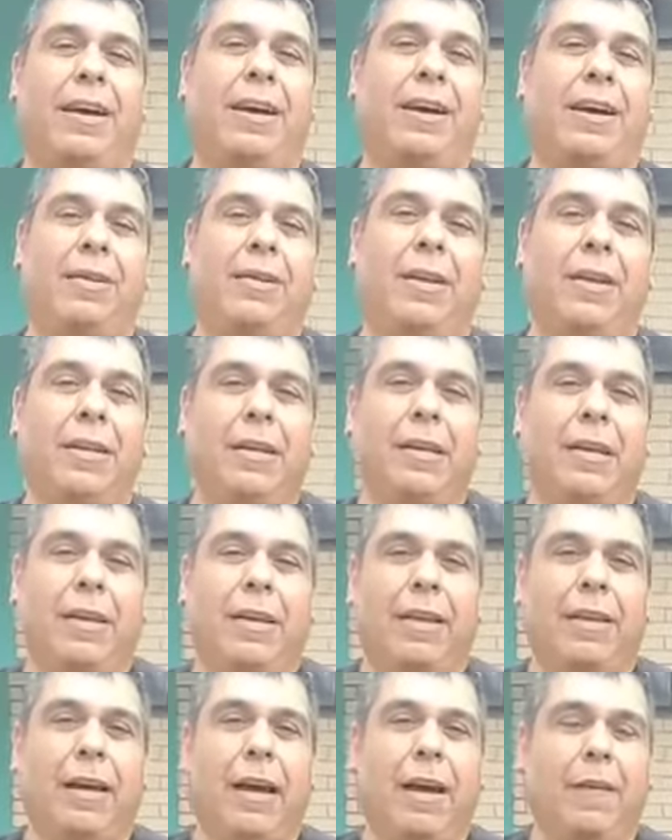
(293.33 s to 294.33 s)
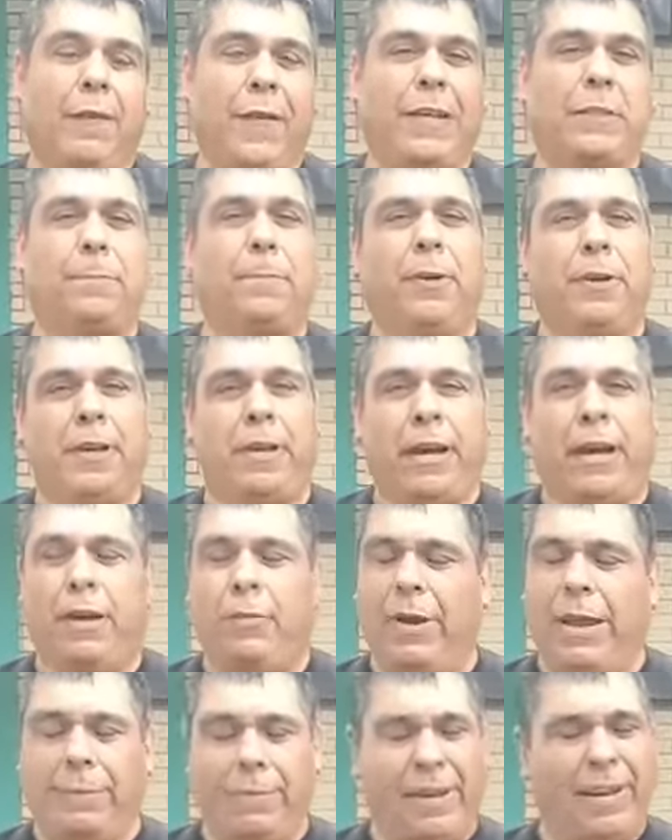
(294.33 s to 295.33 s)
Facebook,
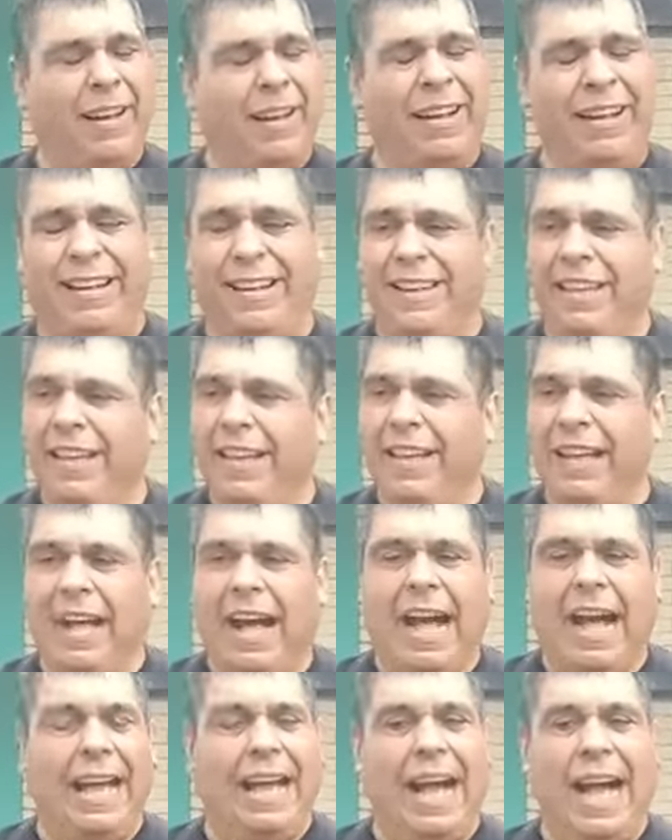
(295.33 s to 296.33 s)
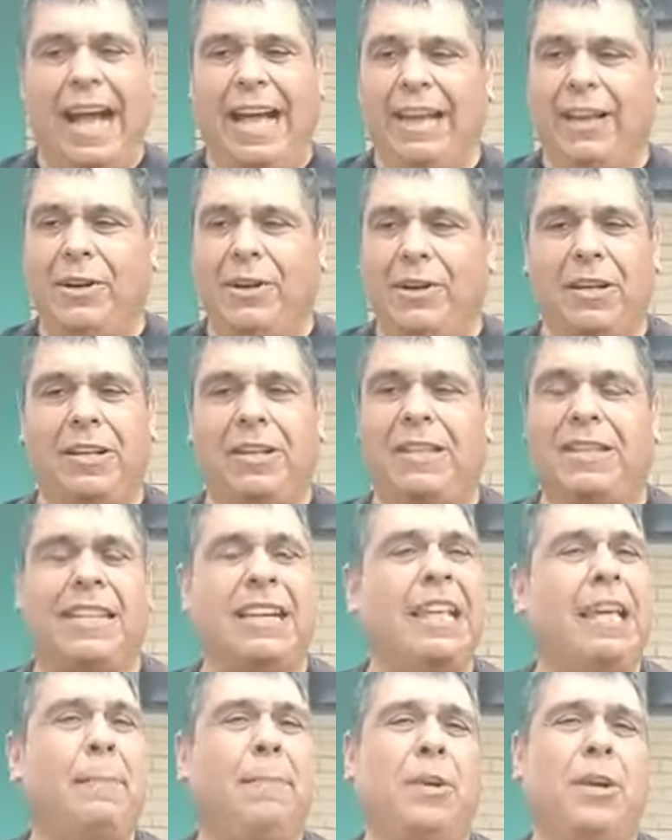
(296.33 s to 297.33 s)
Raymond. I couldn't
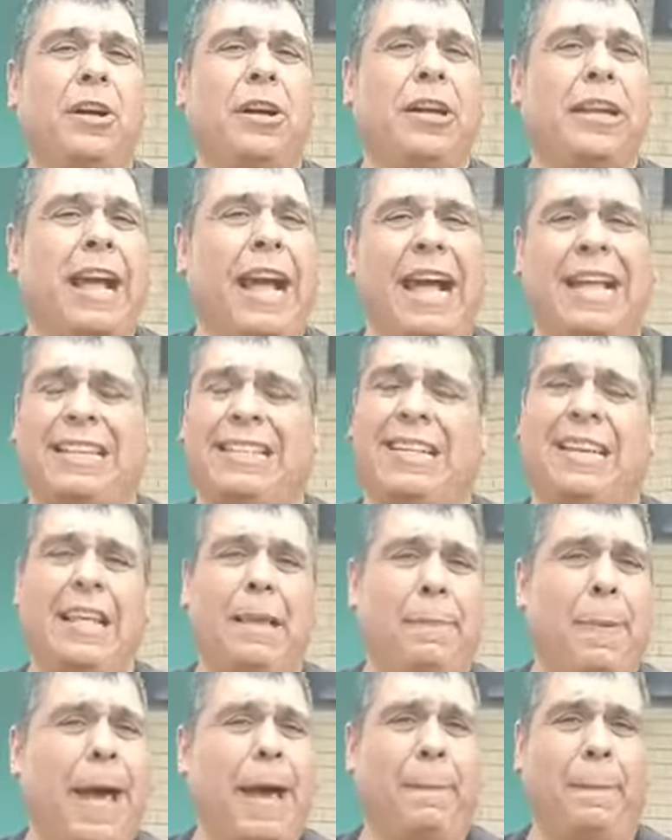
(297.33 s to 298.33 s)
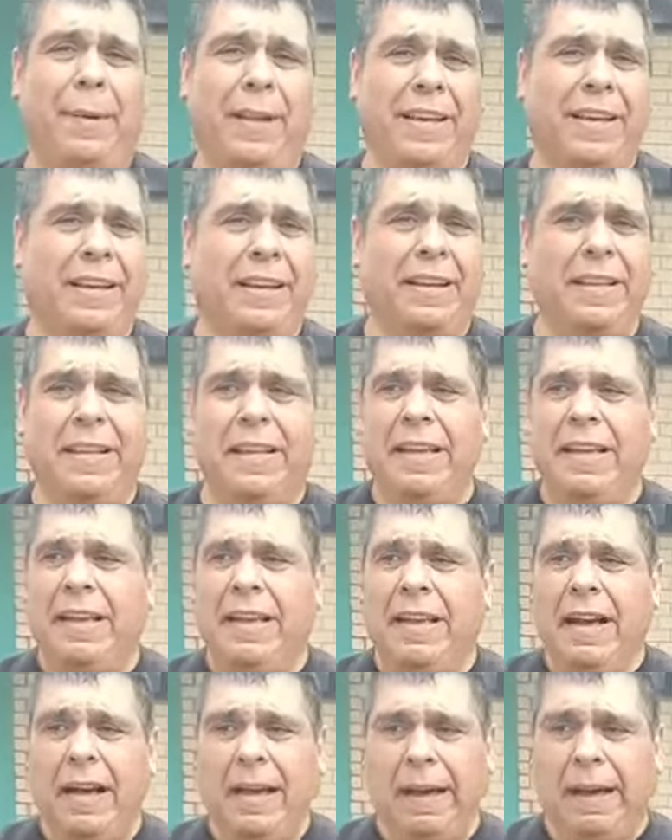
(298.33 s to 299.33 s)
sleep good. I had sleep apnea.
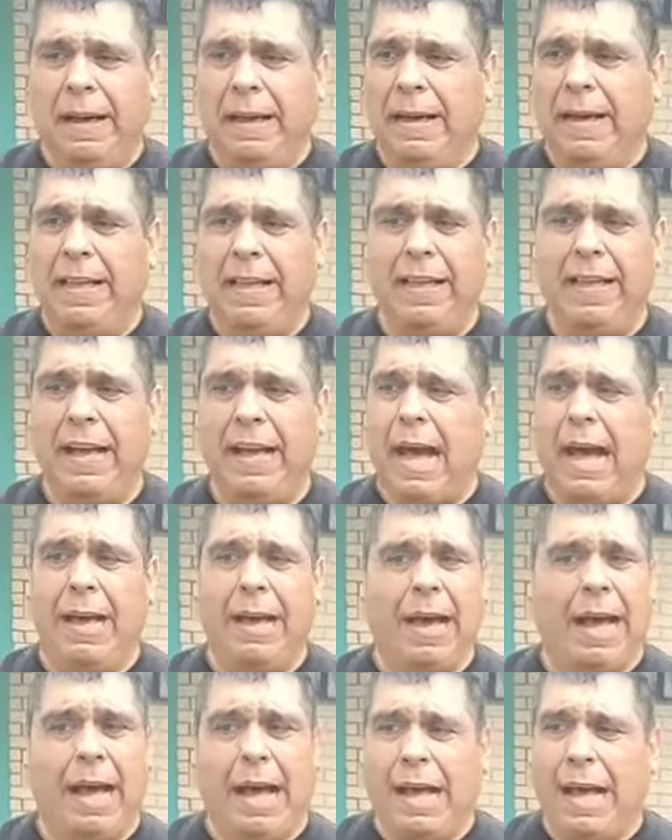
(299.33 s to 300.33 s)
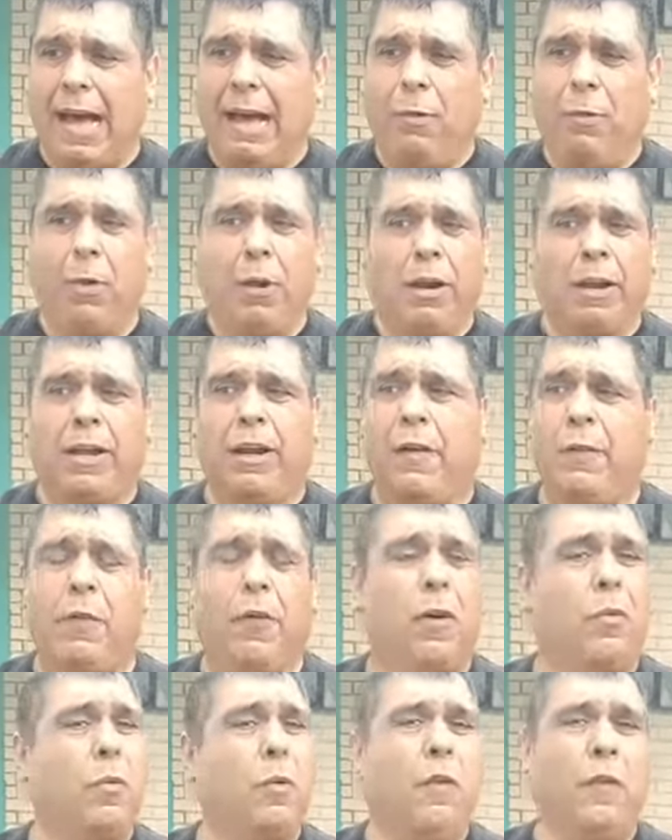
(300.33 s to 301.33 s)
I, I work
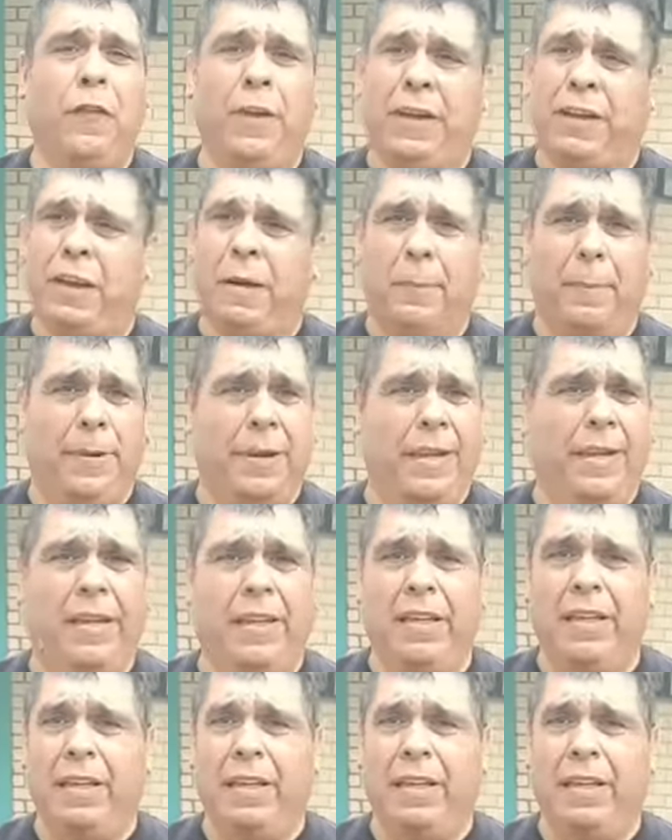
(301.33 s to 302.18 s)
for a roofing company.